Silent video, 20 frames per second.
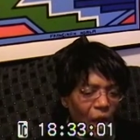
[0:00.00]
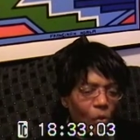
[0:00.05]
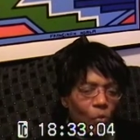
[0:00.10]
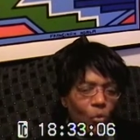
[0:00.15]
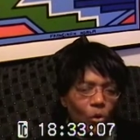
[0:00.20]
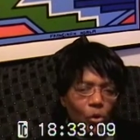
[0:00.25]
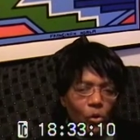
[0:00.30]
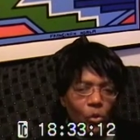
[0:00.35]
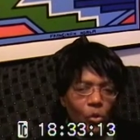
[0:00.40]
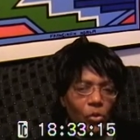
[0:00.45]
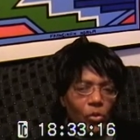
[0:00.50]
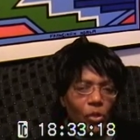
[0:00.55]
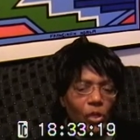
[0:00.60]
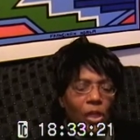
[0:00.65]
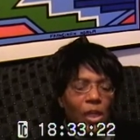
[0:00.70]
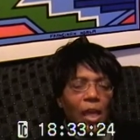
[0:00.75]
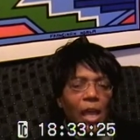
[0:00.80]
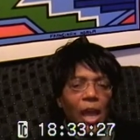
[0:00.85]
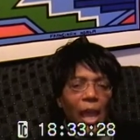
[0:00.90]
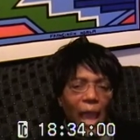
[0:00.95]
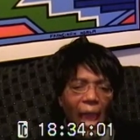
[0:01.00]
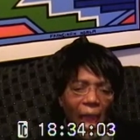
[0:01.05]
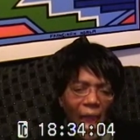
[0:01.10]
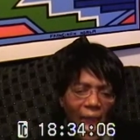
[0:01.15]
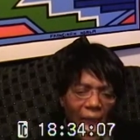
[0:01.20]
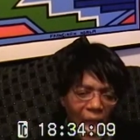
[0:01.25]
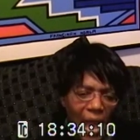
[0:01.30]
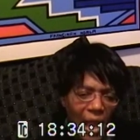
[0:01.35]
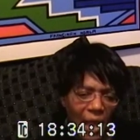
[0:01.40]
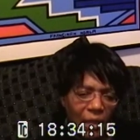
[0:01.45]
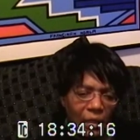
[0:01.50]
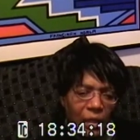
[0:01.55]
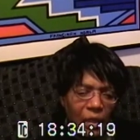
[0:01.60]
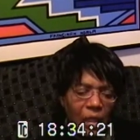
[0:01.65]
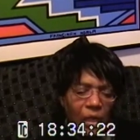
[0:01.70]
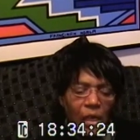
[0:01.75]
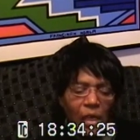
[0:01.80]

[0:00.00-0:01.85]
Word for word: I want all, and